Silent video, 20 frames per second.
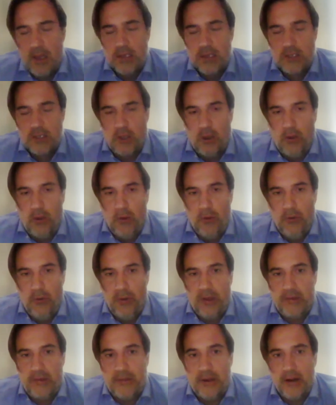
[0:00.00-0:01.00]

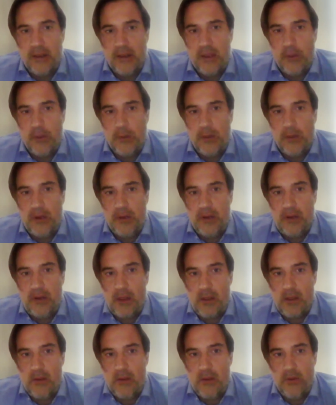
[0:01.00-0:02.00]
So a Turkey within the
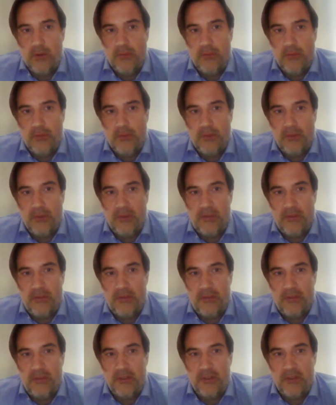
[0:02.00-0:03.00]
EU with
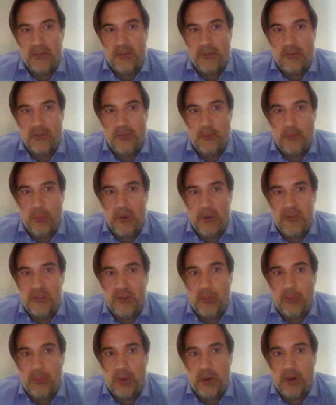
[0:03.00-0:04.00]
this sort of
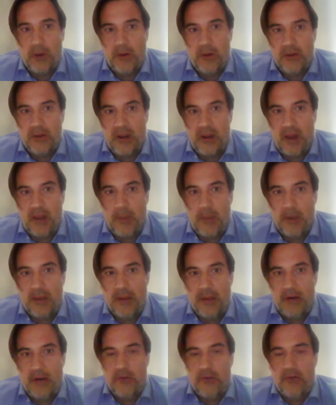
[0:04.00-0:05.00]
domestic political
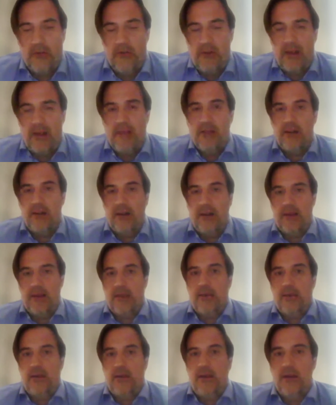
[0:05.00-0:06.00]
dynamic, and a leader
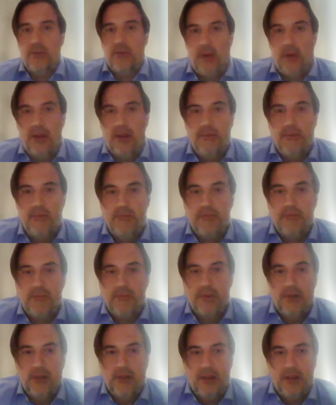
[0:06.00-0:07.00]
like Erdogan
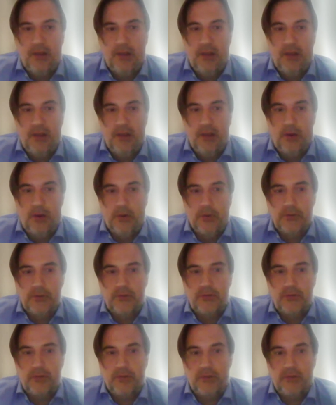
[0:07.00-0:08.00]

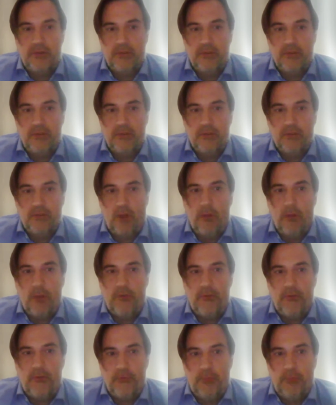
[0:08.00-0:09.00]
would not
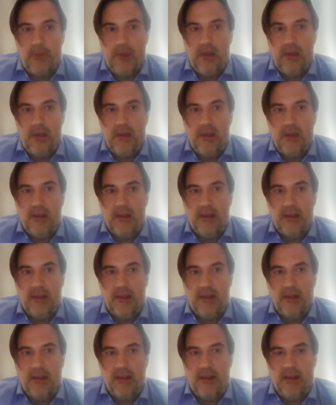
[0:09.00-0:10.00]
be
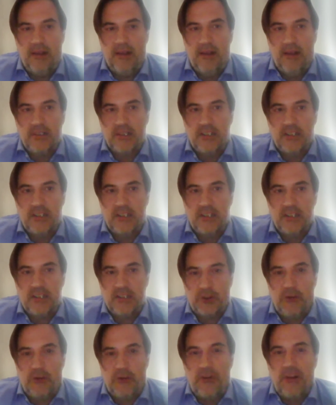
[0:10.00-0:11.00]
a success
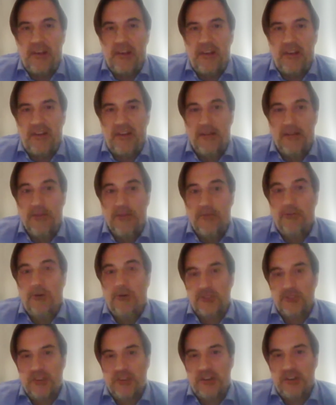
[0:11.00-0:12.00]
story,
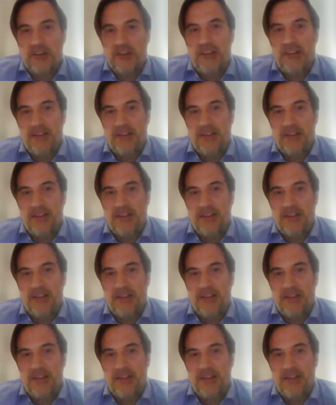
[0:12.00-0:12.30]
unfortunately.